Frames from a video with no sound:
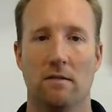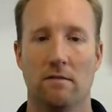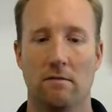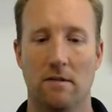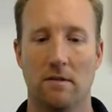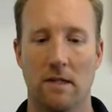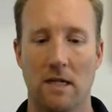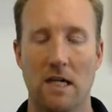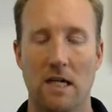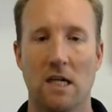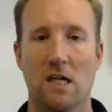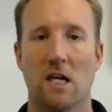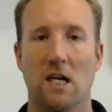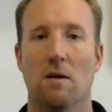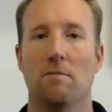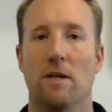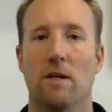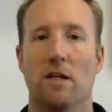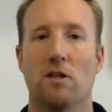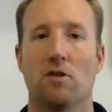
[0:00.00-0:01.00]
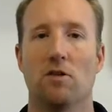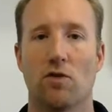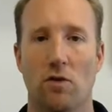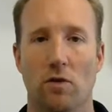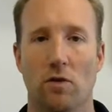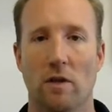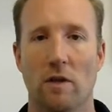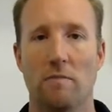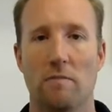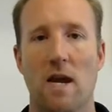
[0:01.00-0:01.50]
the, the income that you
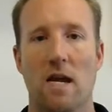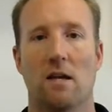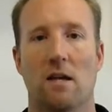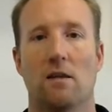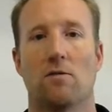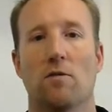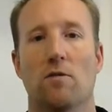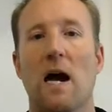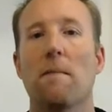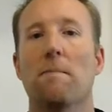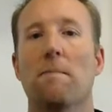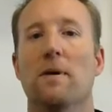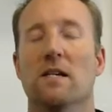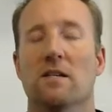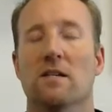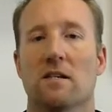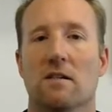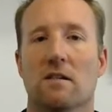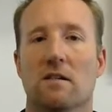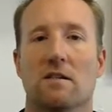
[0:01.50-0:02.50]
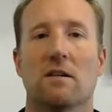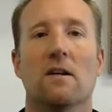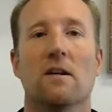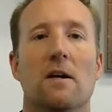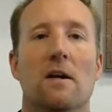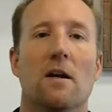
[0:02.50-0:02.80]
truly make through that business